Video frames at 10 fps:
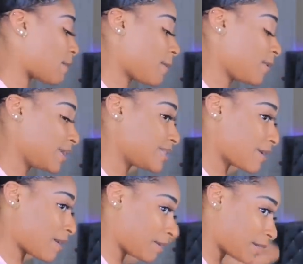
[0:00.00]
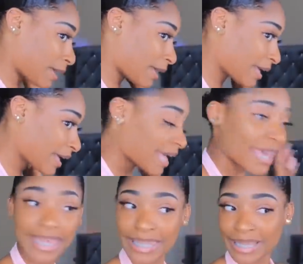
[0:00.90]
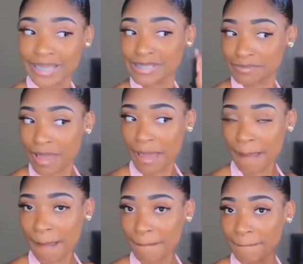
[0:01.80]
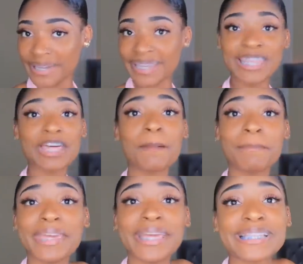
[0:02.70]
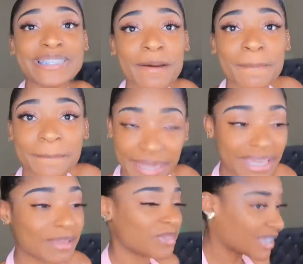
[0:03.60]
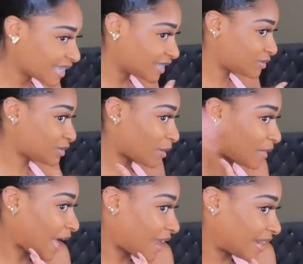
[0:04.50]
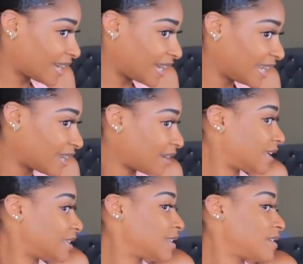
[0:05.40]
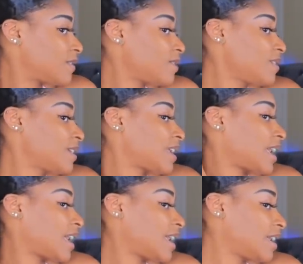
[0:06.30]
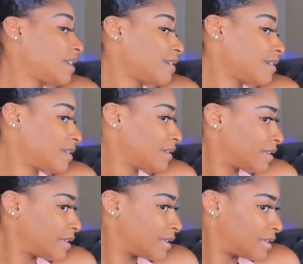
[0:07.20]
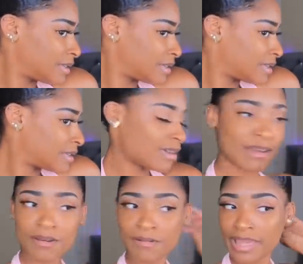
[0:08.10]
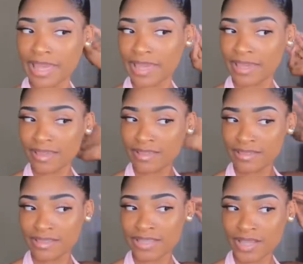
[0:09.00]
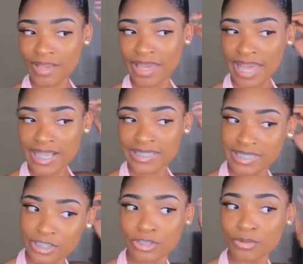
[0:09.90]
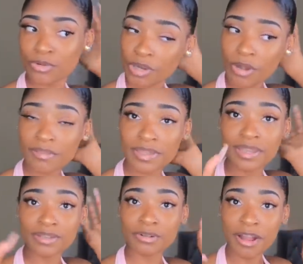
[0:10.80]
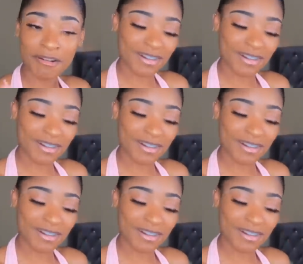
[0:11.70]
My ponytail, it looks small, but it looked big to me because, you know, like I cut it and all that stuff. Okay. Okay. Okay, I see you. Grow then, grow.